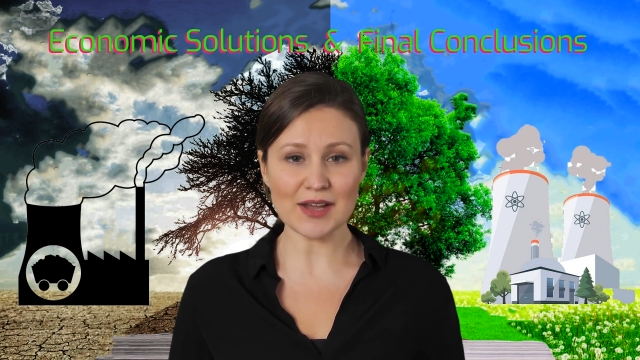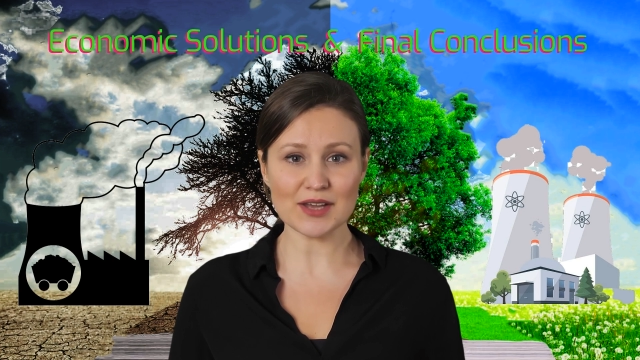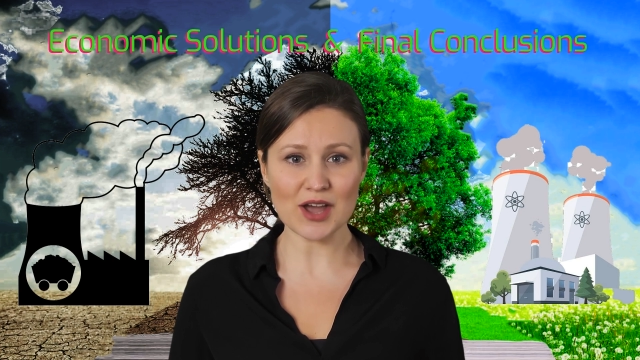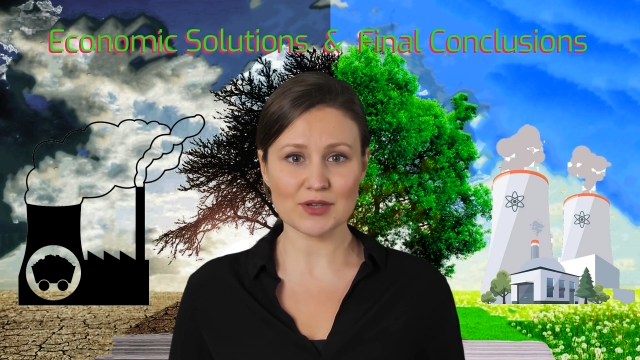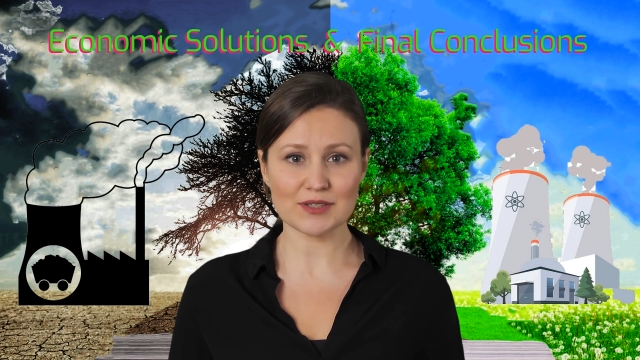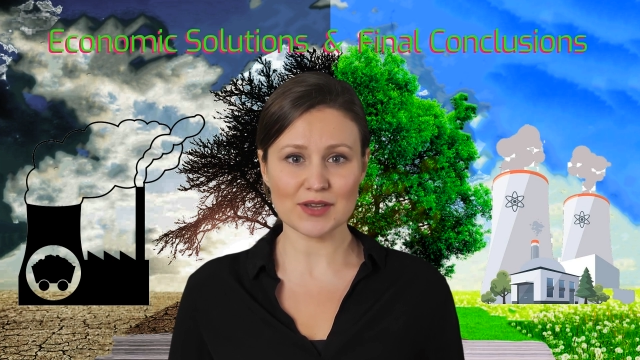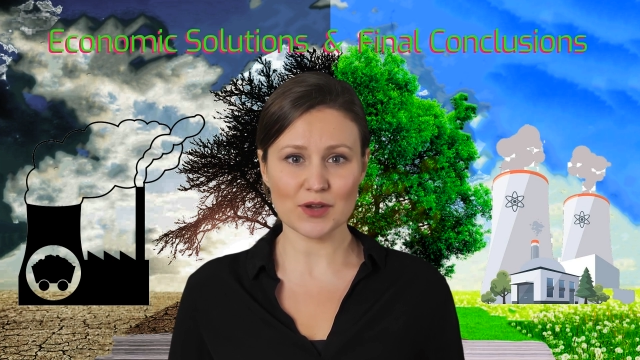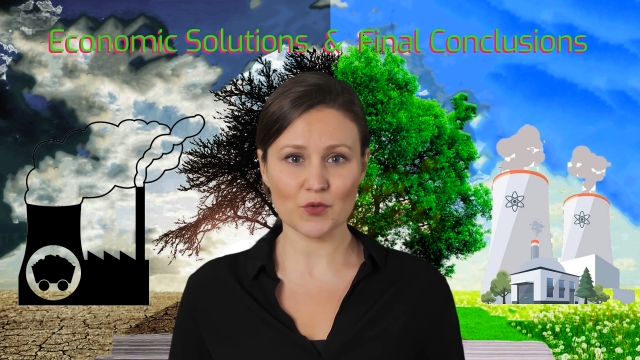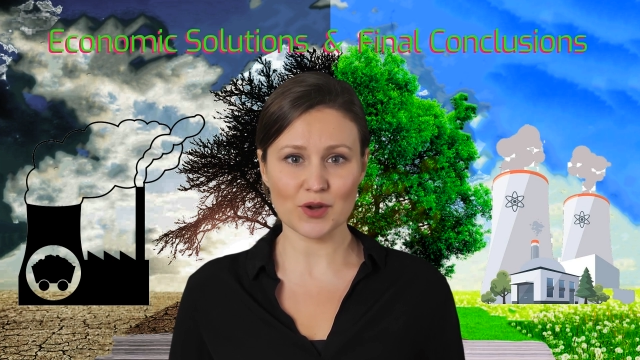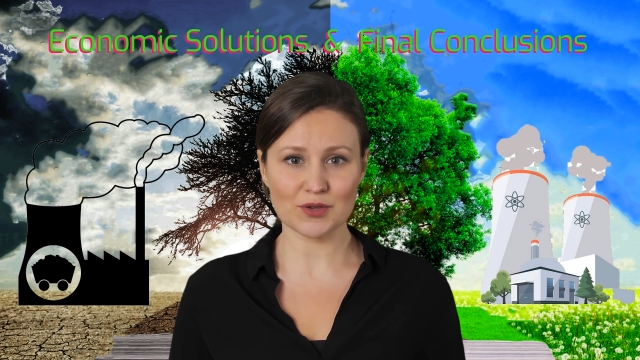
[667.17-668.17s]
targets
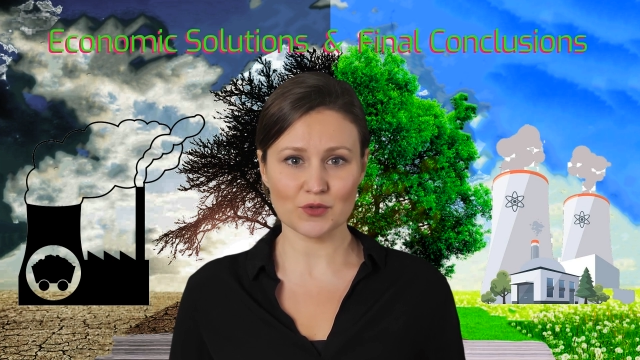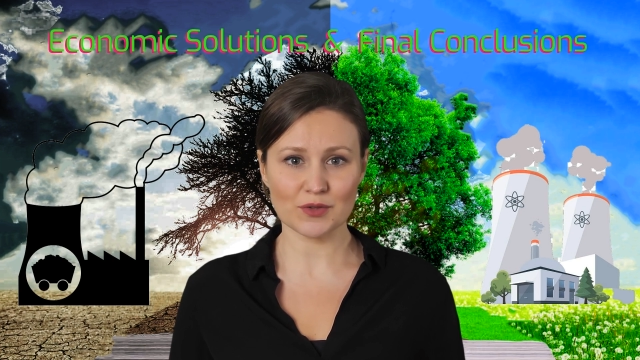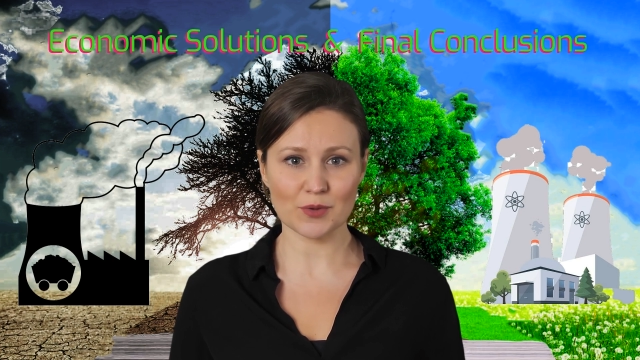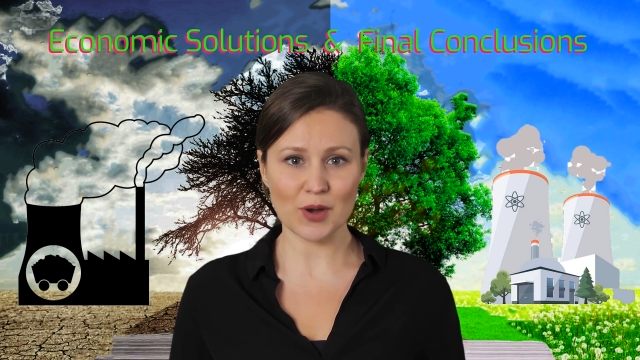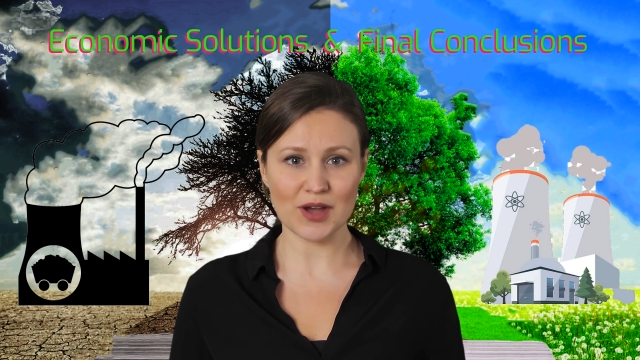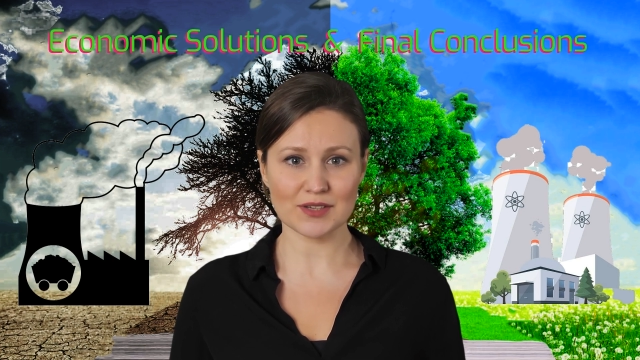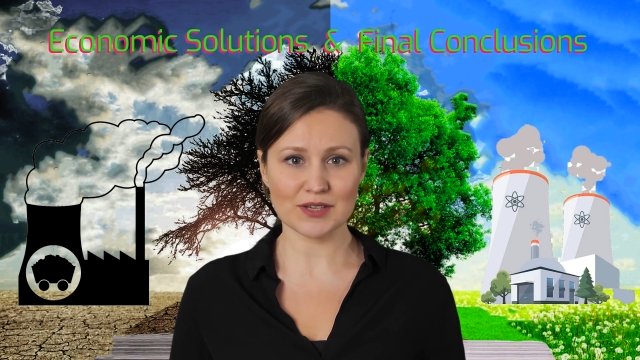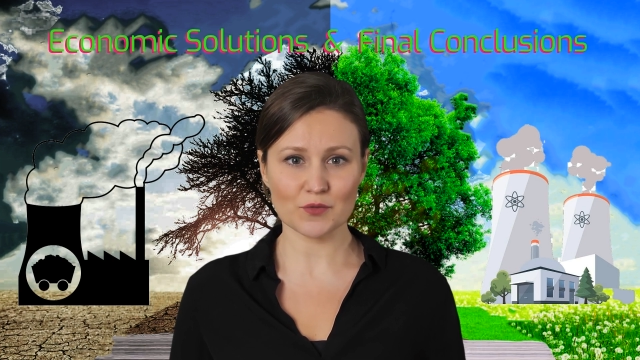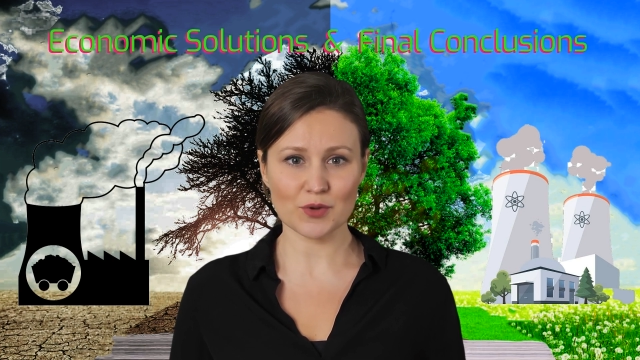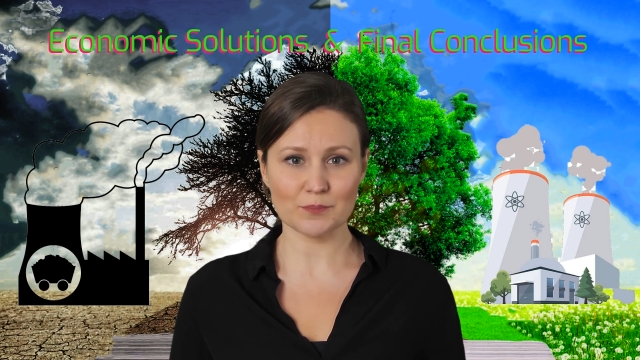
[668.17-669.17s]
agreed to in the Paris
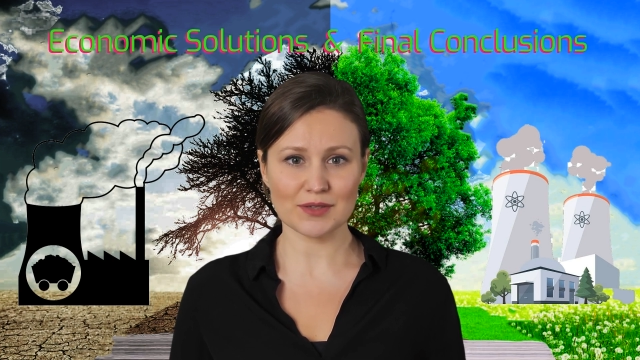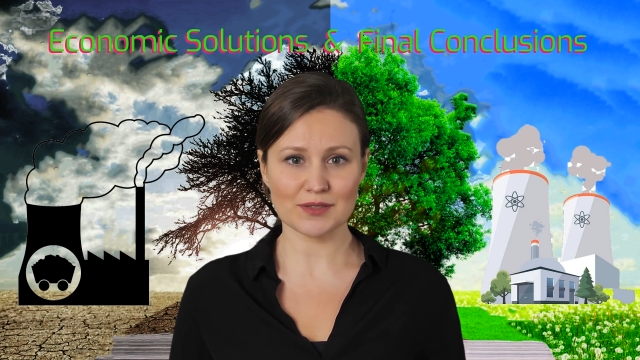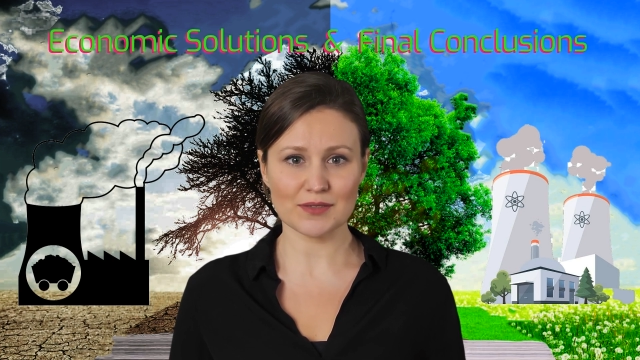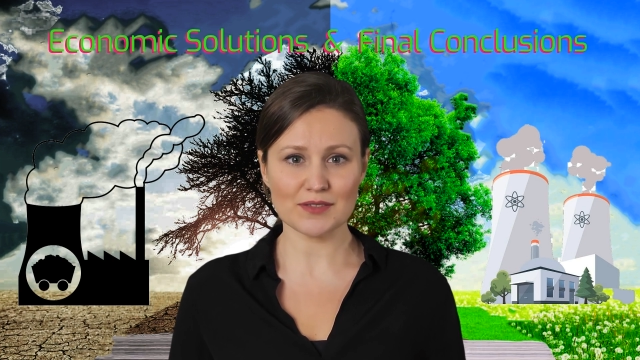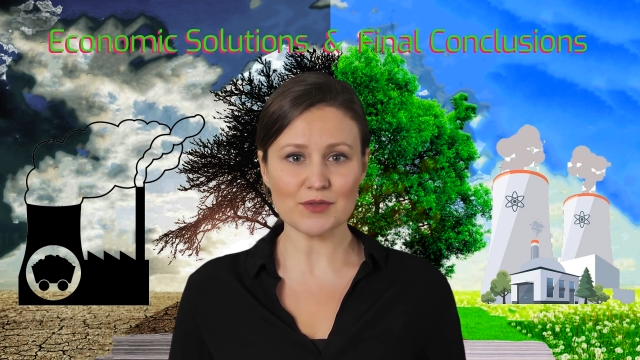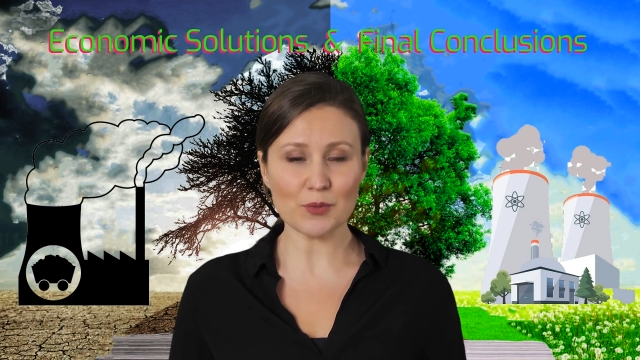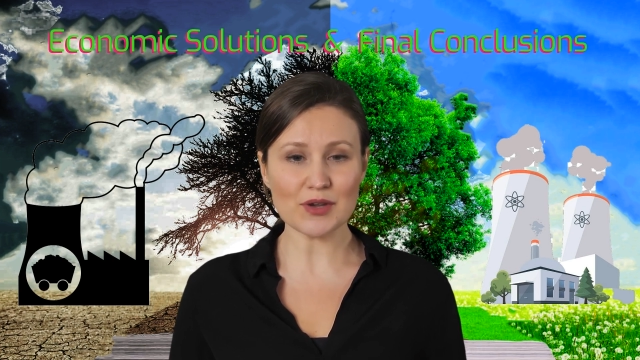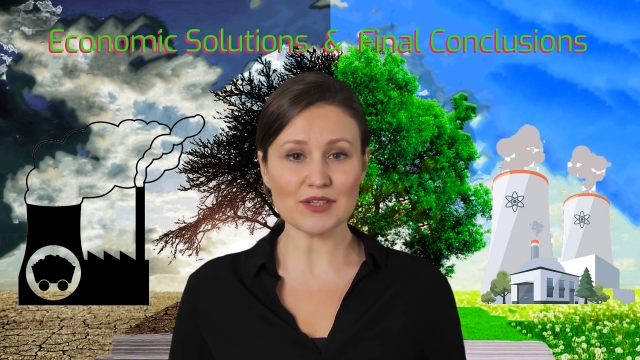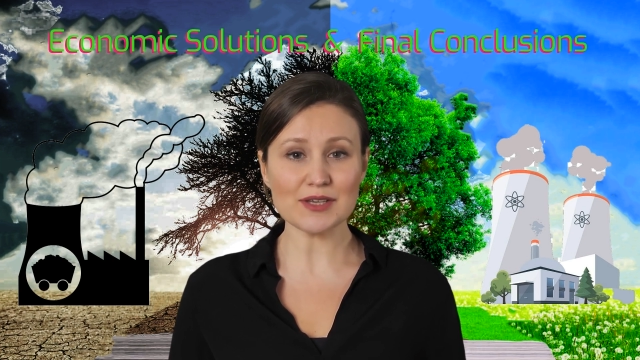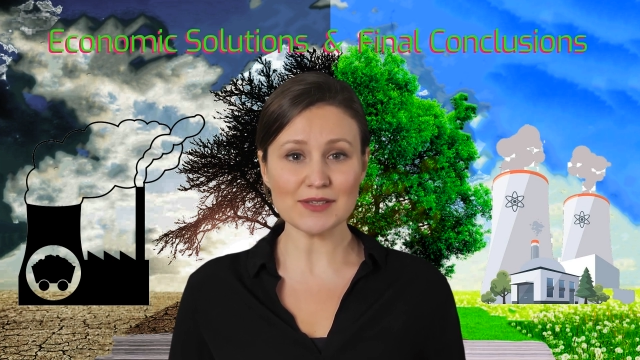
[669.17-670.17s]
Agreement,
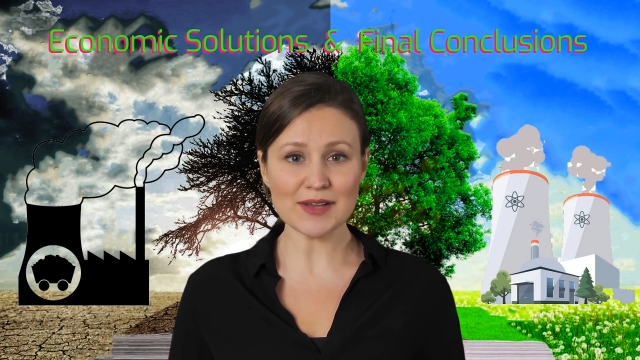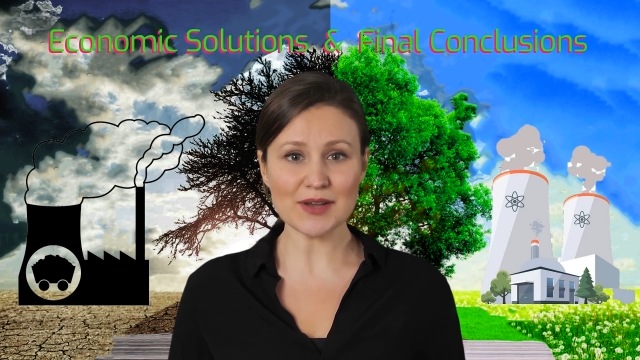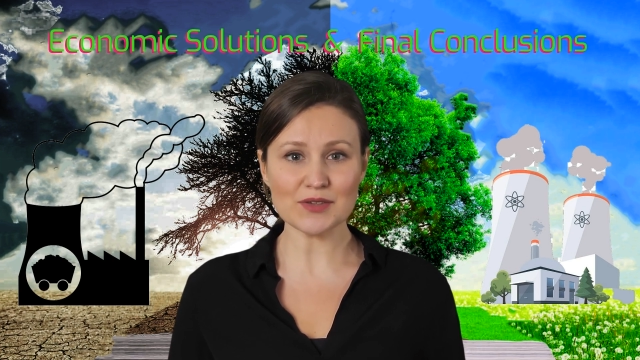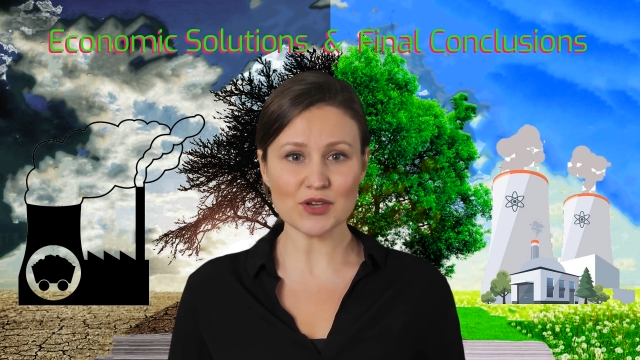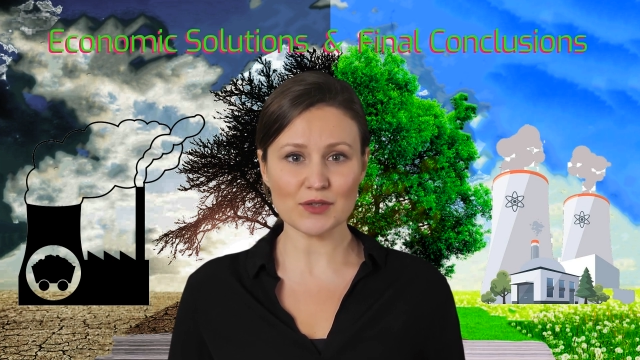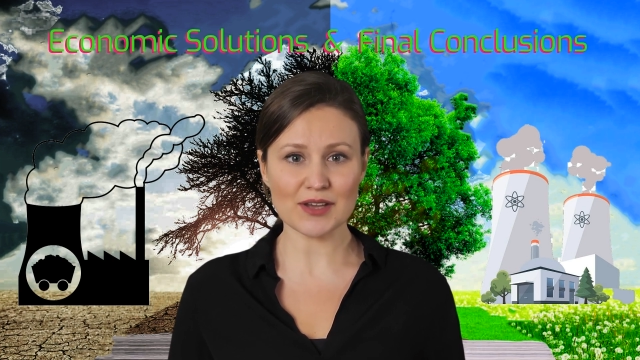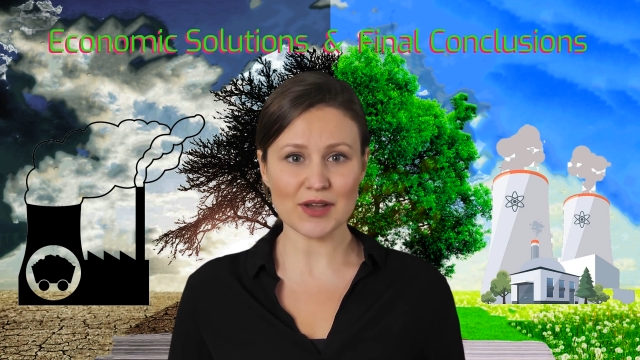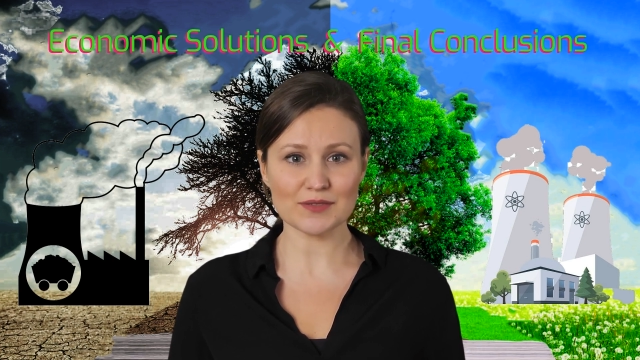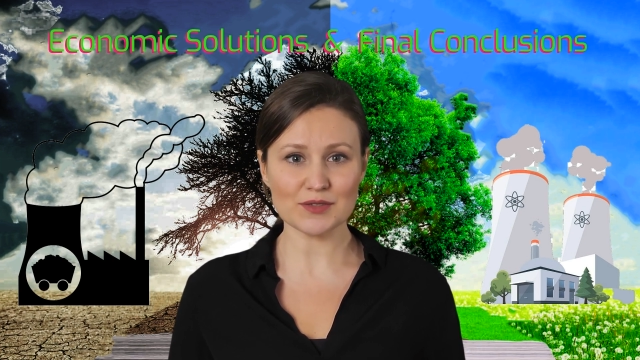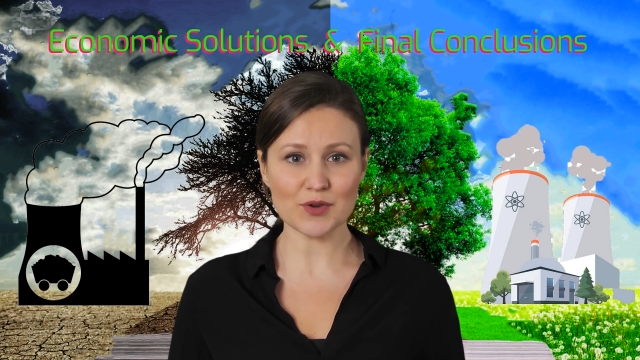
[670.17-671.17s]
Samonjic,
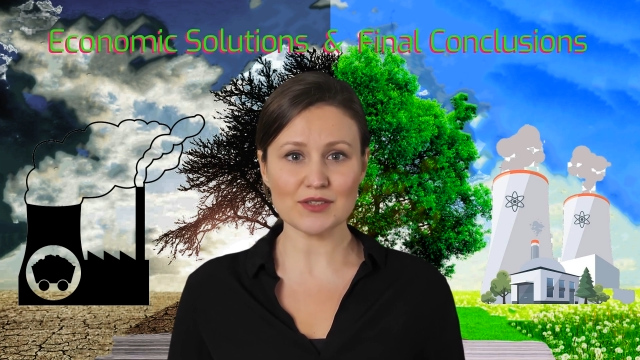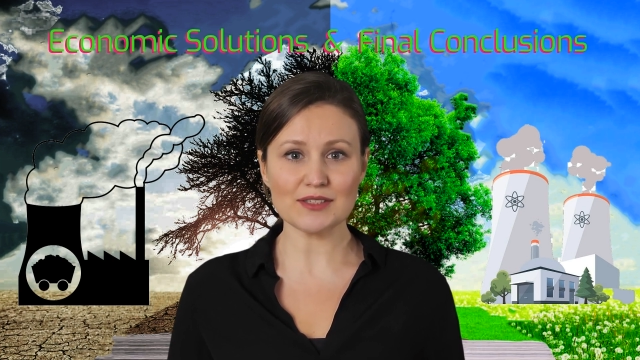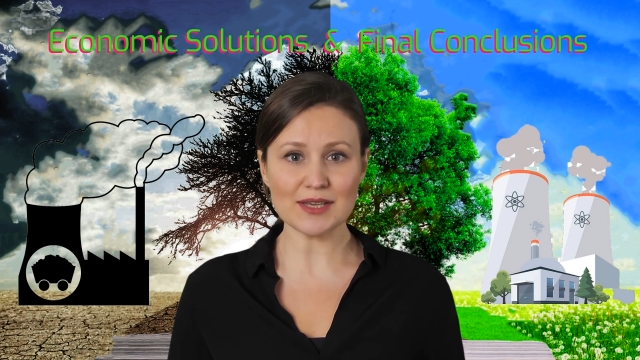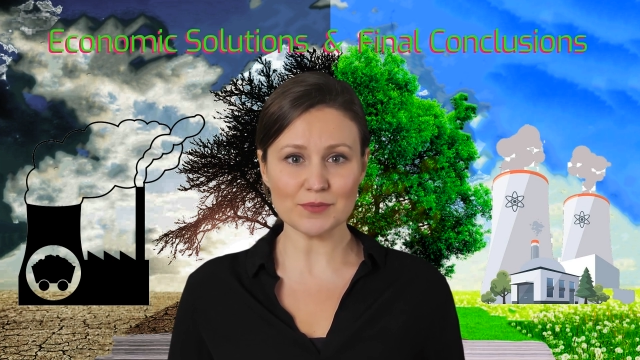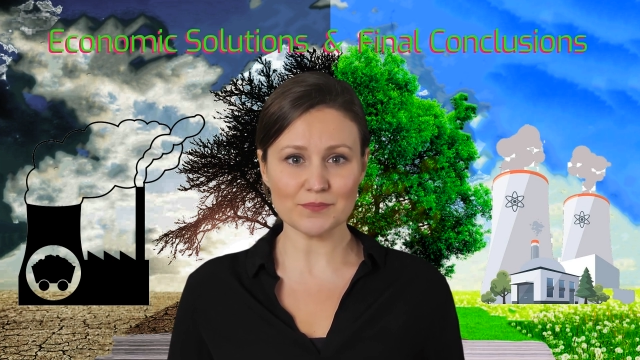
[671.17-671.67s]
2022.